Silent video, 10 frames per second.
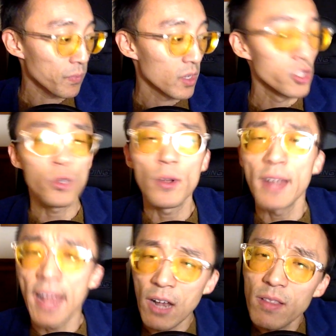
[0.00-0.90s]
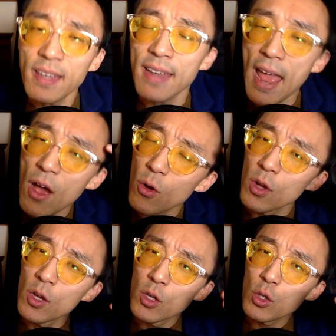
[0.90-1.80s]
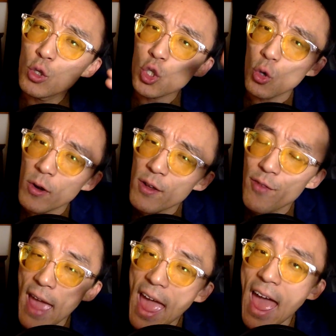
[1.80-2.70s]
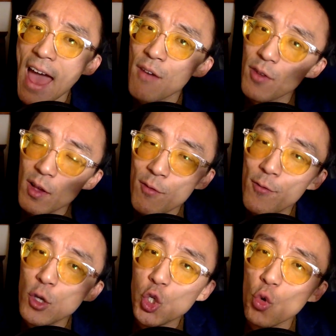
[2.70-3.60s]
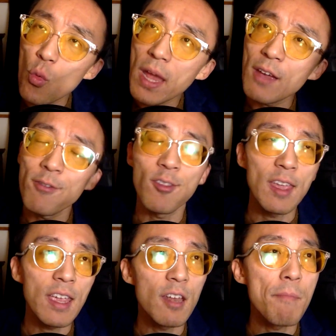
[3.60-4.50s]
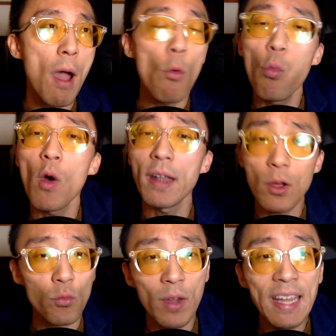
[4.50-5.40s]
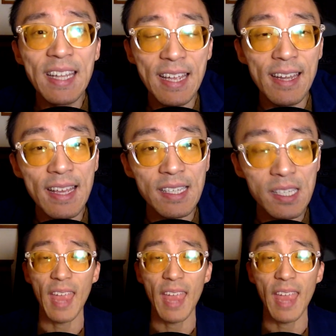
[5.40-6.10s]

So inherently now, you sort of have a visual way of thinking about what a radian is.